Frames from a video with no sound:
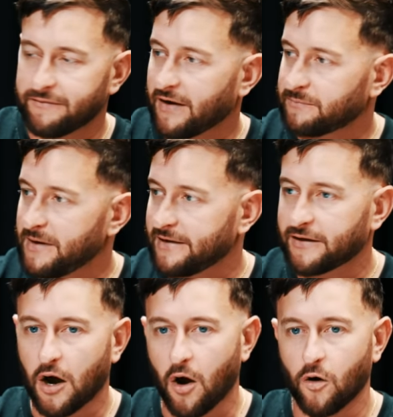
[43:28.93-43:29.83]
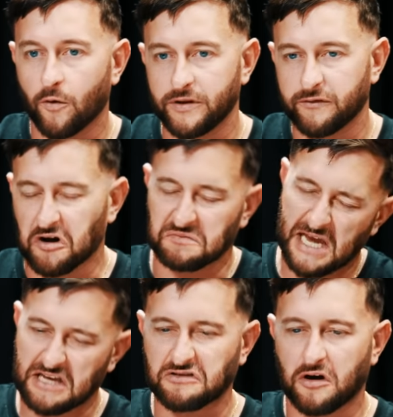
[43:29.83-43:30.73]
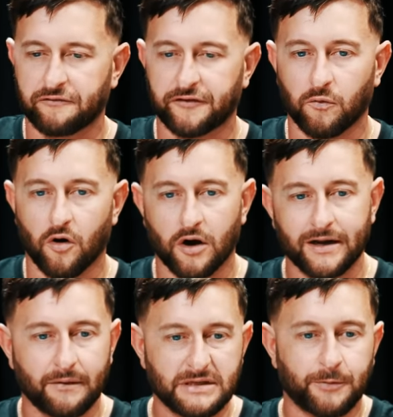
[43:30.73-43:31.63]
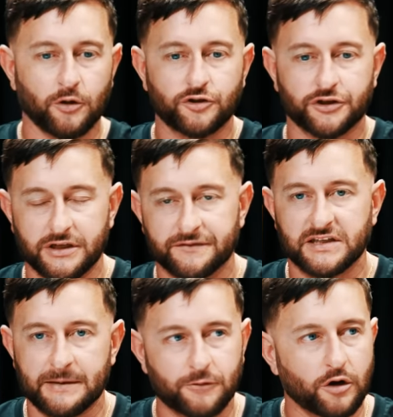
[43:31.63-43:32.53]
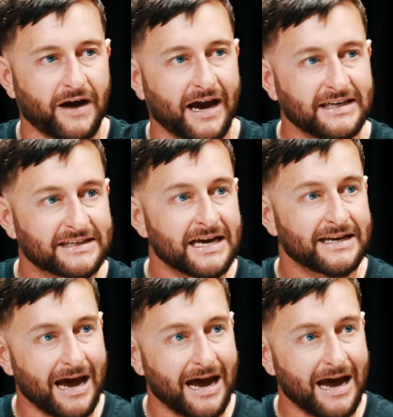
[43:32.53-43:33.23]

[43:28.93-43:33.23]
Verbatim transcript: you've had murder at home, and you've gone, I'm taking the dog for a walk, and now he's pulled you and you've slipped over ice.